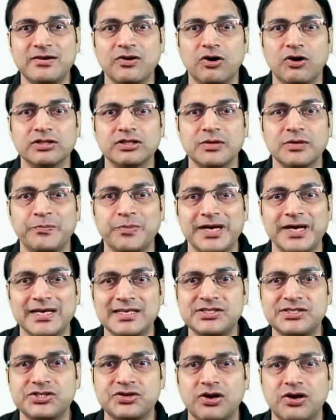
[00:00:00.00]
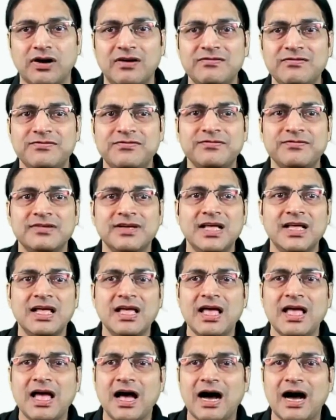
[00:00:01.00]
on the behest of
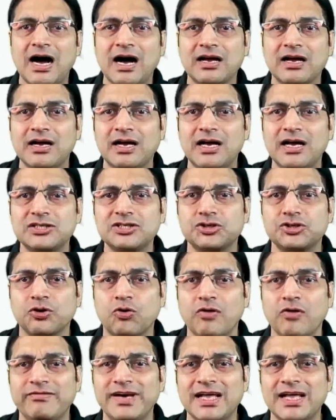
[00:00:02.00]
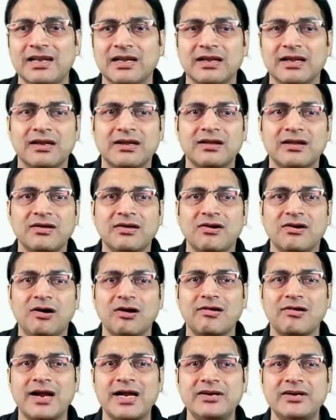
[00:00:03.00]
Akash Govil.
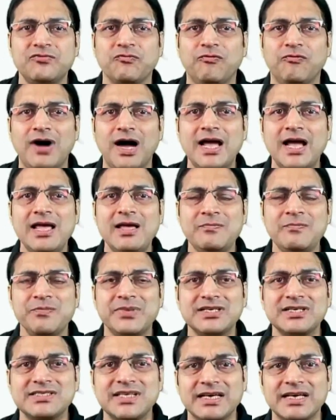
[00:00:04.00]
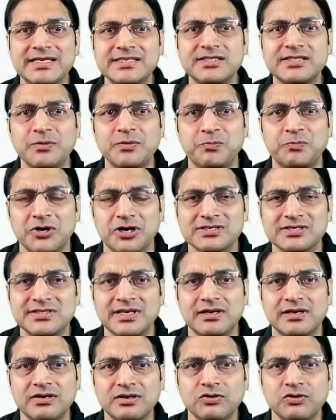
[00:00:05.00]
Alright, why? Because he is the
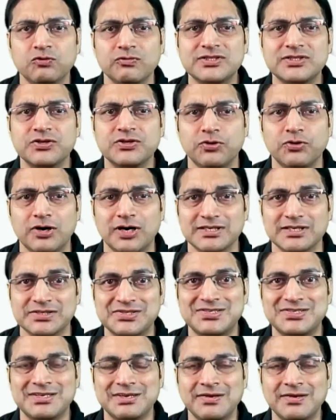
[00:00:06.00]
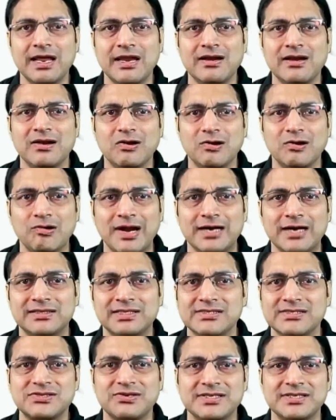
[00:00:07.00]
person who was coerced. Look at
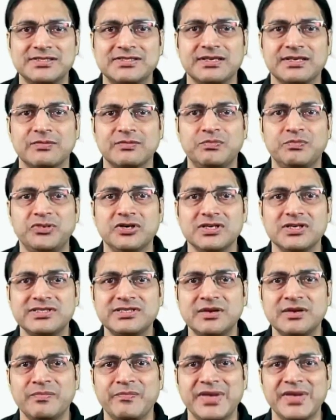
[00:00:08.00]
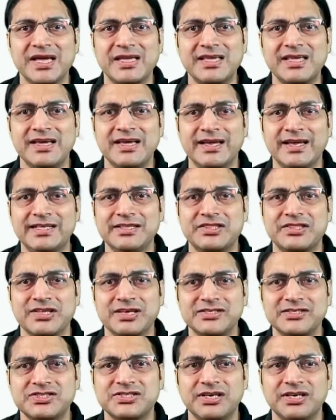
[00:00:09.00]
this question. A person making any
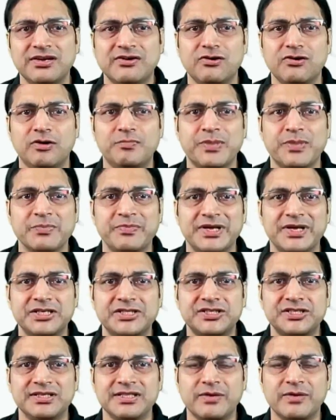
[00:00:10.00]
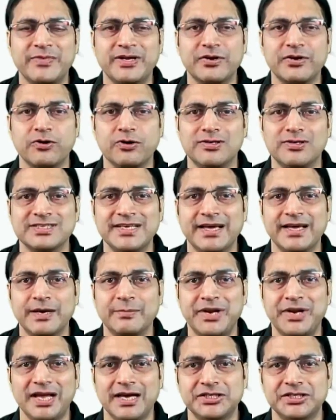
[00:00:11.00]
gesture or preparation thereby causing
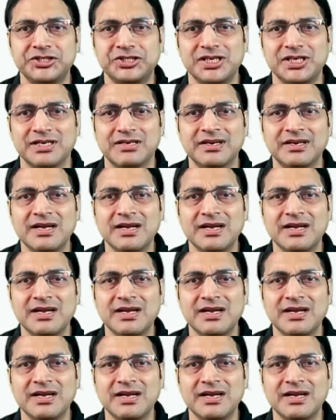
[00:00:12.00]
apprehension